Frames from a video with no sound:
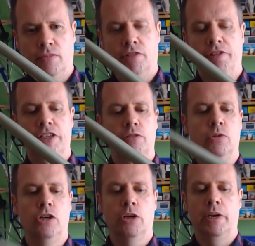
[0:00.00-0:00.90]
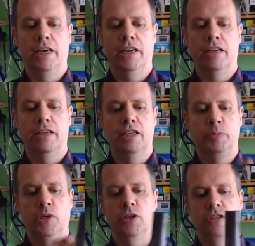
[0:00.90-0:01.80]
The reason it won't go anywhere near is
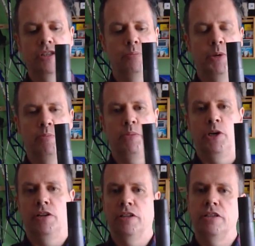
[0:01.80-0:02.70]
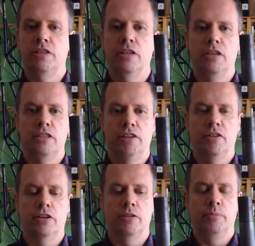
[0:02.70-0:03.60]
because the bottom part of the steer
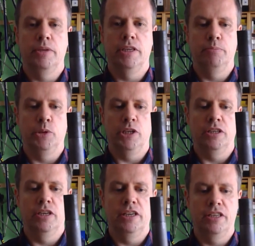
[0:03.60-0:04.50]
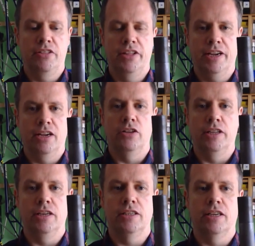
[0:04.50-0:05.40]
column is butted. It's thicker on
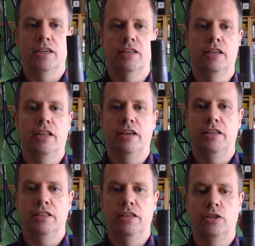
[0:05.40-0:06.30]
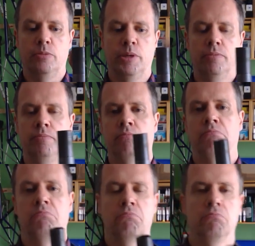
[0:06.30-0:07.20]
the inside than it is at the top.
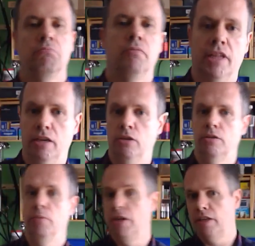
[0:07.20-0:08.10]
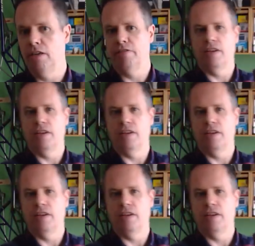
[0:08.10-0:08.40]
There you go, another little